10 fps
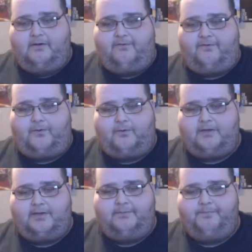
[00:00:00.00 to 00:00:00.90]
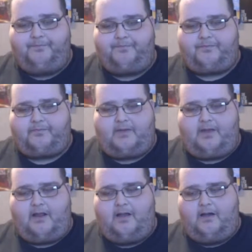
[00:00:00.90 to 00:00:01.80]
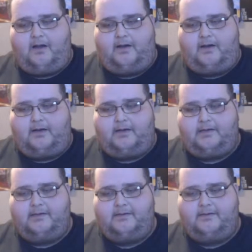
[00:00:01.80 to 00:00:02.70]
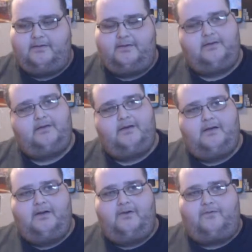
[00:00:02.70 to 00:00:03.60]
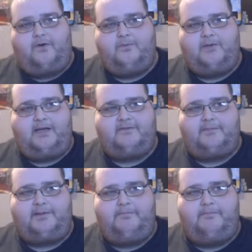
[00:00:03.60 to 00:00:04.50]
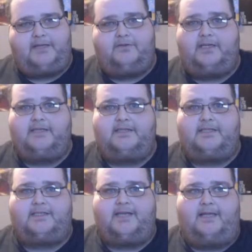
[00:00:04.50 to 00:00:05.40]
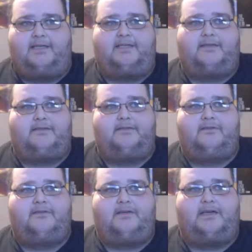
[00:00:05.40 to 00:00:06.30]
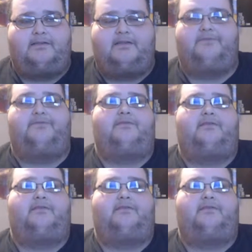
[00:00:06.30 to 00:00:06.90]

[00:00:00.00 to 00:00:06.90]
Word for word: 4 uh Four would have to be Metal Gear Solid. I love.